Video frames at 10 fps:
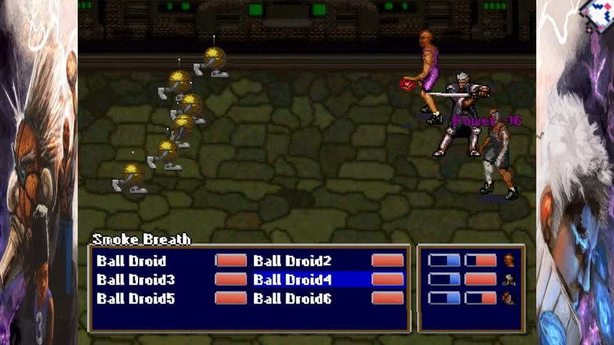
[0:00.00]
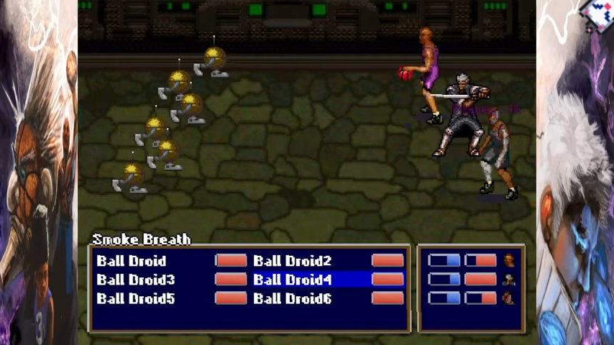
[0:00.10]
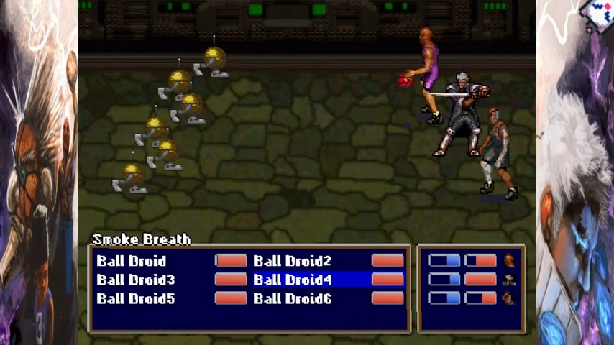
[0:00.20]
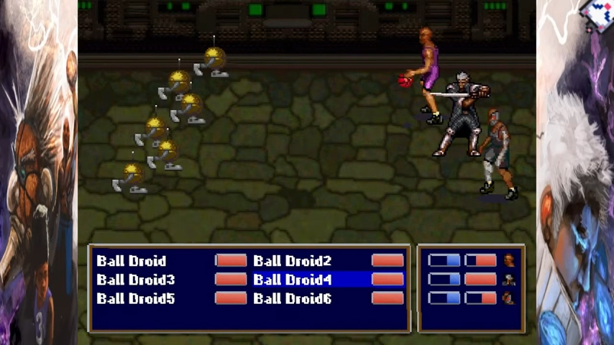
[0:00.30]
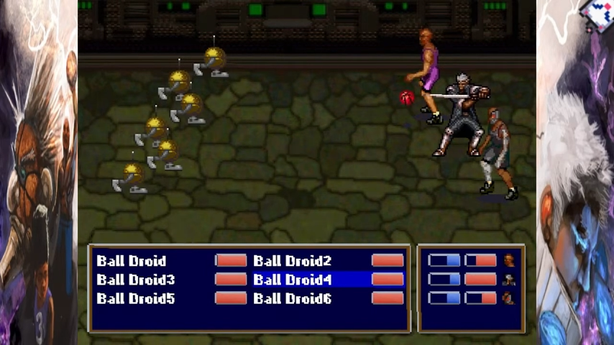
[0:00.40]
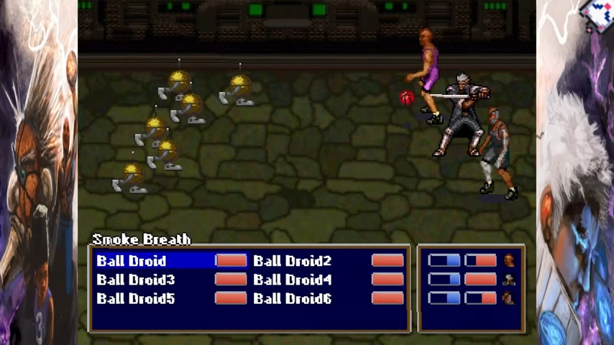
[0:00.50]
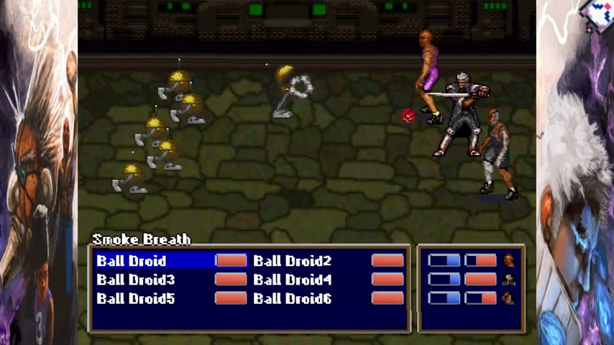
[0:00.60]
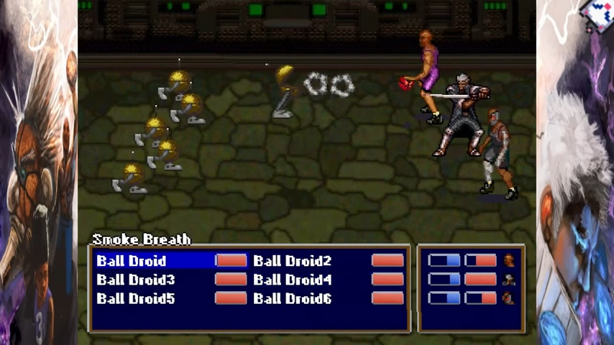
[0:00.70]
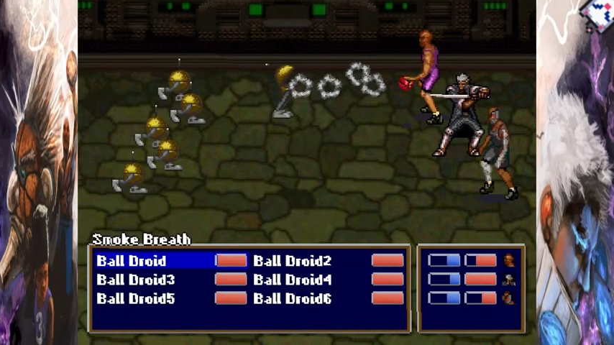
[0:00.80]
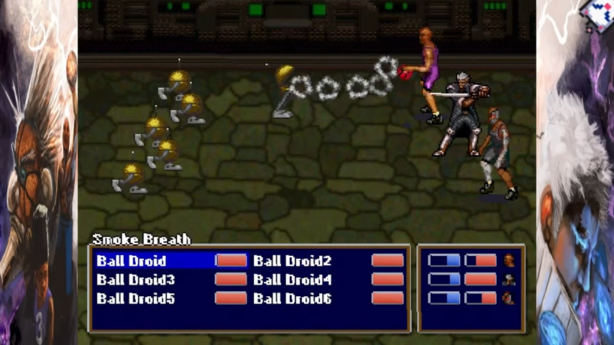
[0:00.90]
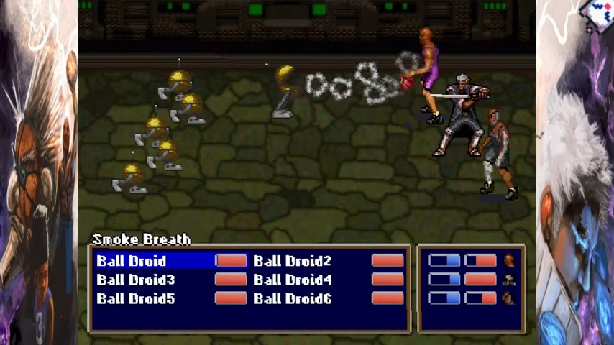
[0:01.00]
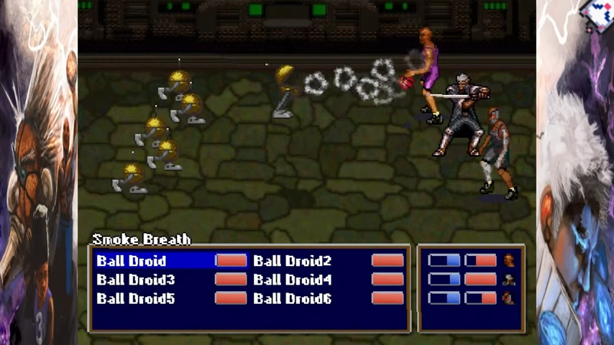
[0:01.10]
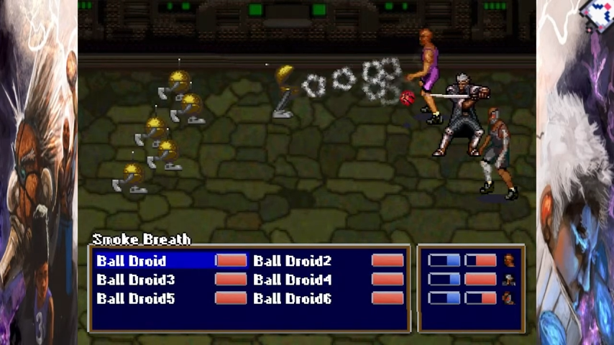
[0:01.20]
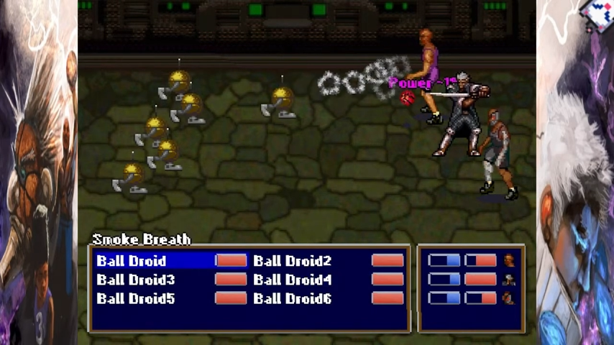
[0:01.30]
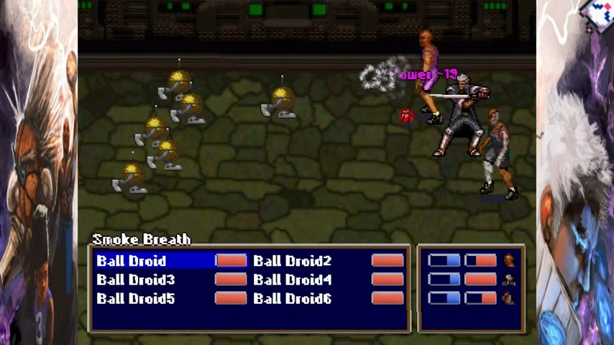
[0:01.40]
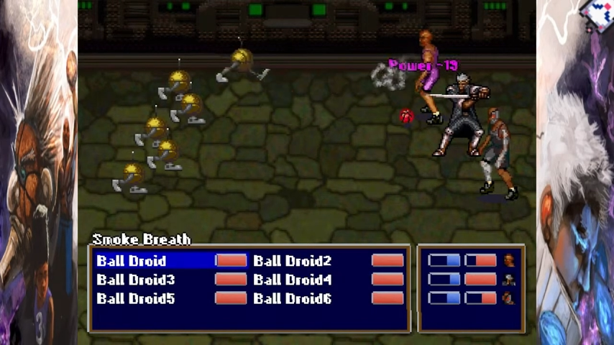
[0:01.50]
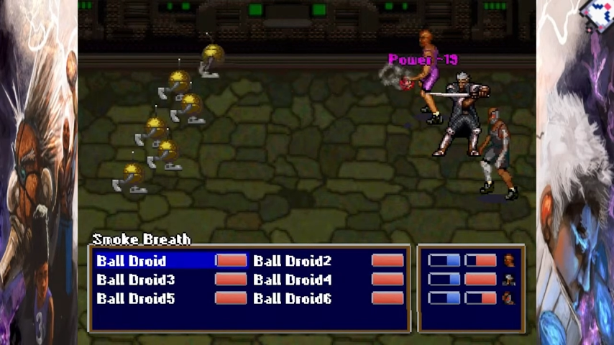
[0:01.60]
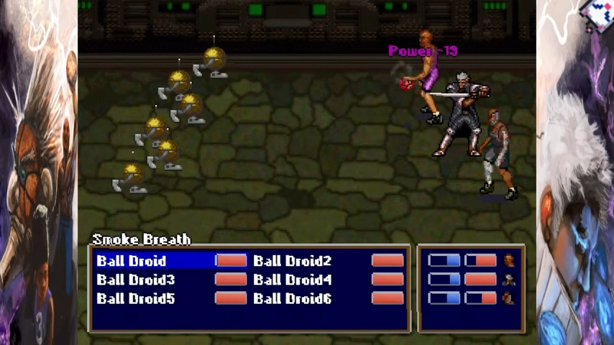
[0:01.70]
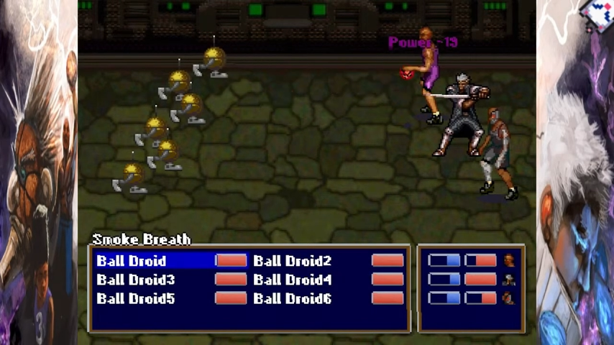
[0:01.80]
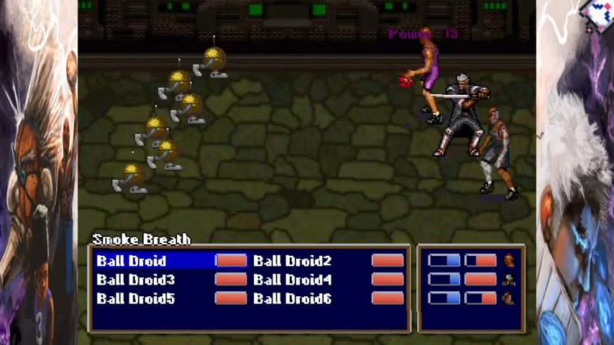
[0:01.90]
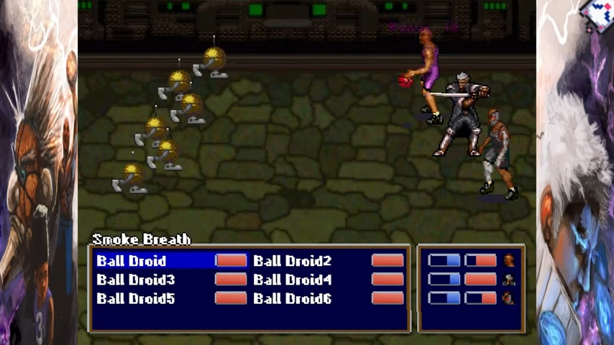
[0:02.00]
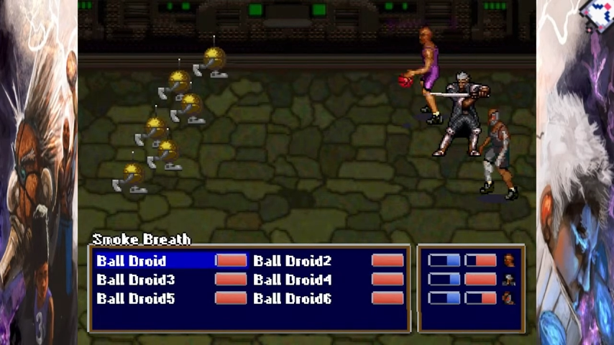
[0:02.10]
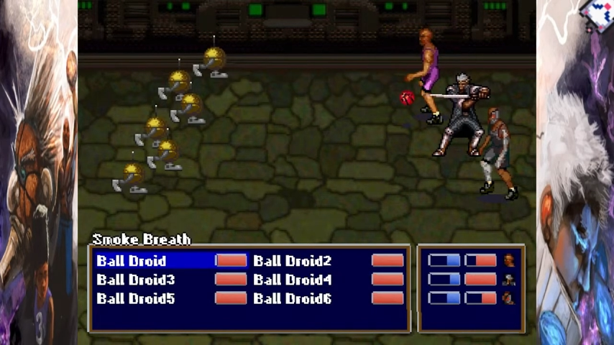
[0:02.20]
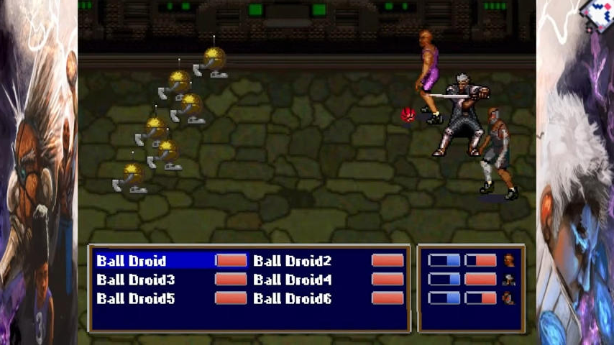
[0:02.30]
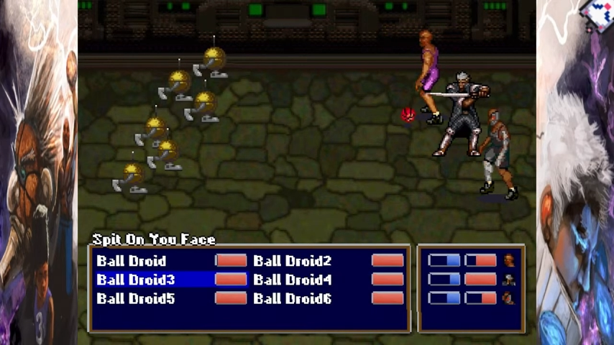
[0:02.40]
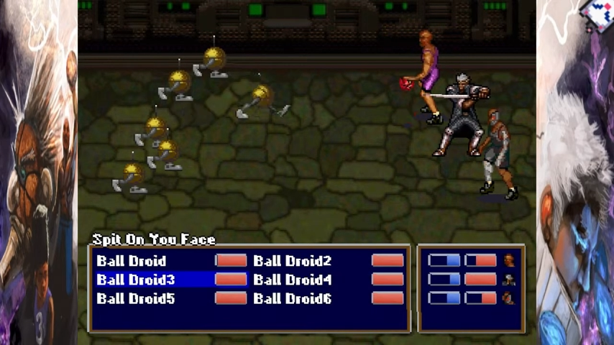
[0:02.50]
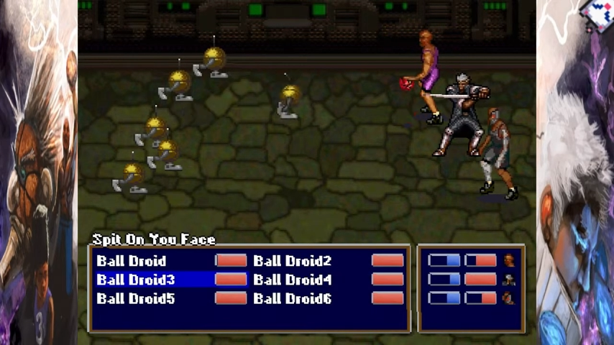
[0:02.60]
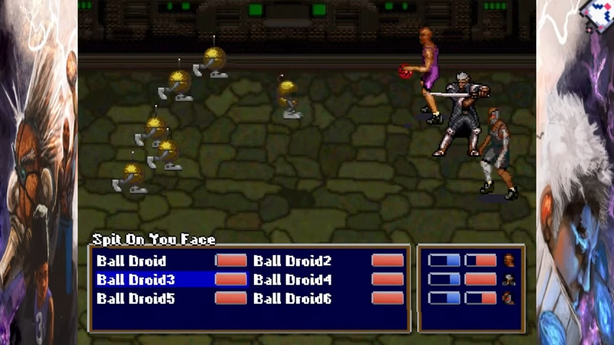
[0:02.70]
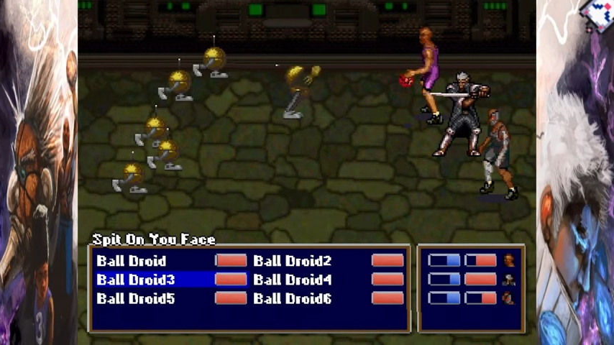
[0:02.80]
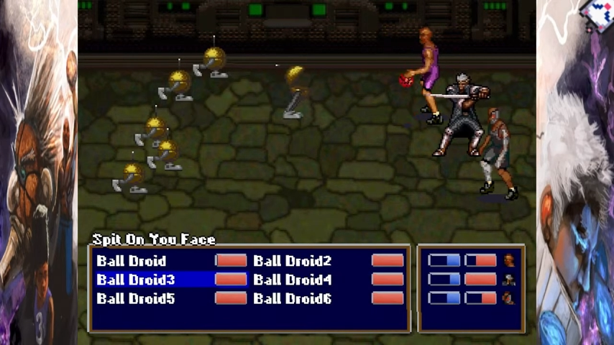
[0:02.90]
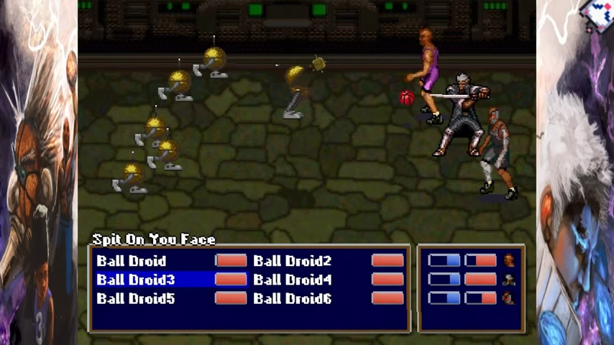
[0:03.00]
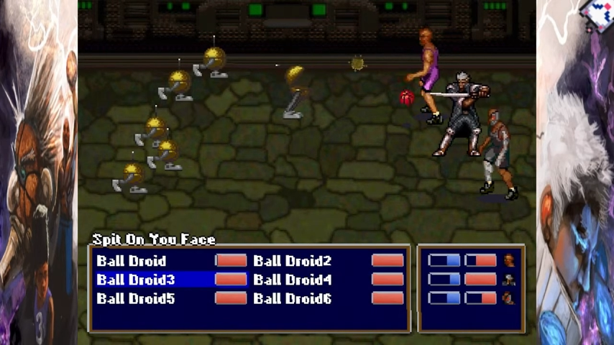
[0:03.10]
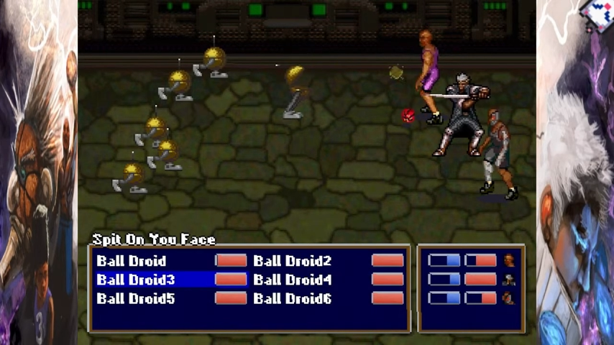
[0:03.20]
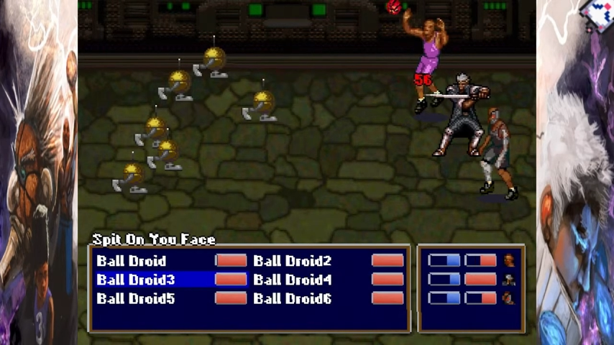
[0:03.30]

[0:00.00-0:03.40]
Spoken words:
No face is visible, so there are no lips to read.